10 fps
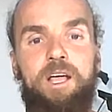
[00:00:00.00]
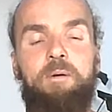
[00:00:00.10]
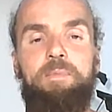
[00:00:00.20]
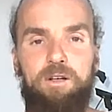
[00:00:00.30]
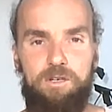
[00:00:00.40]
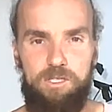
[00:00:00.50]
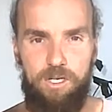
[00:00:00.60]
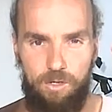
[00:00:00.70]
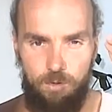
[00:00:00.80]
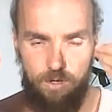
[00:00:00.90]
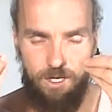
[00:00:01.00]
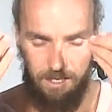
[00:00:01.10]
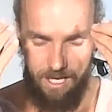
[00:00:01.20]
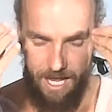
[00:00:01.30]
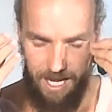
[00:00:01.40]
Because the
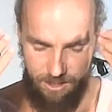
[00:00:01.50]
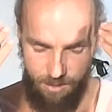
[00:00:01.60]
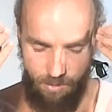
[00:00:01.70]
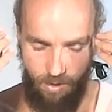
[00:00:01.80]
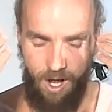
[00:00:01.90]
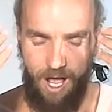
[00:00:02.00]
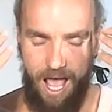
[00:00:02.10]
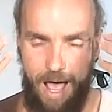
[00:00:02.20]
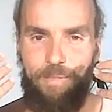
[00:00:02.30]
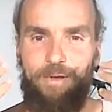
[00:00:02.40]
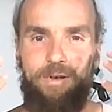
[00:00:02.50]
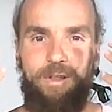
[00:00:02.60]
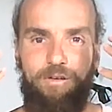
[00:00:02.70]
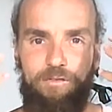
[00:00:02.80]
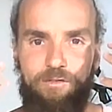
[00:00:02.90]
unity has to happen
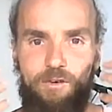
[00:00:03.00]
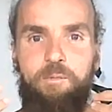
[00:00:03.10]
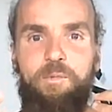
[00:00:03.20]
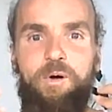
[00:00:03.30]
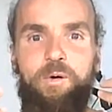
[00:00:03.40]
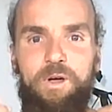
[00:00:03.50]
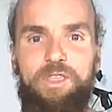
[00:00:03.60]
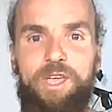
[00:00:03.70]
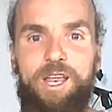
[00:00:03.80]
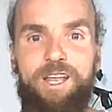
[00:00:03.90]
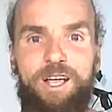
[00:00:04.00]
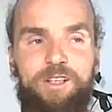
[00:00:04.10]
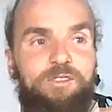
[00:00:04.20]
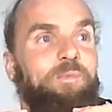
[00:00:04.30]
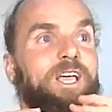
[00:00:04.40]
from within to be